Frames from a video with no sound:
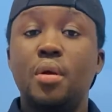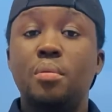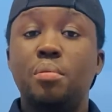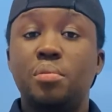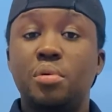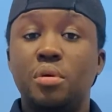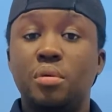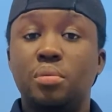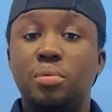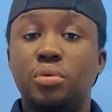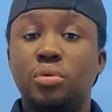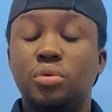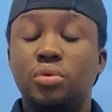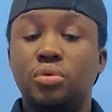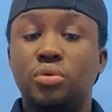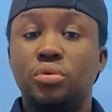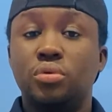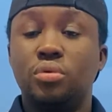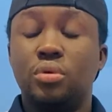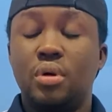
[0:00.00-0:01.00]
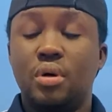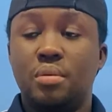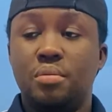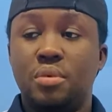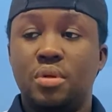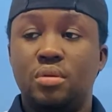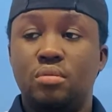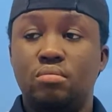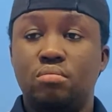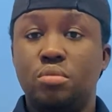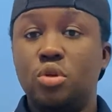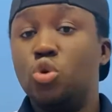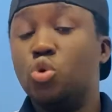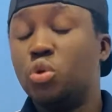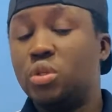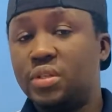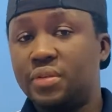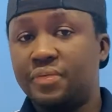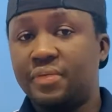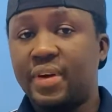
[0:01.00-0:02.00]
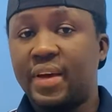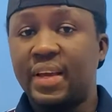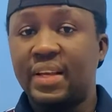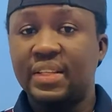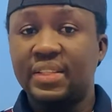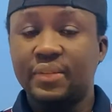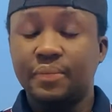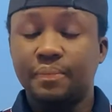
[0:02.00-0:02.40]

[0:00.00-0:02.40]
people to be notified.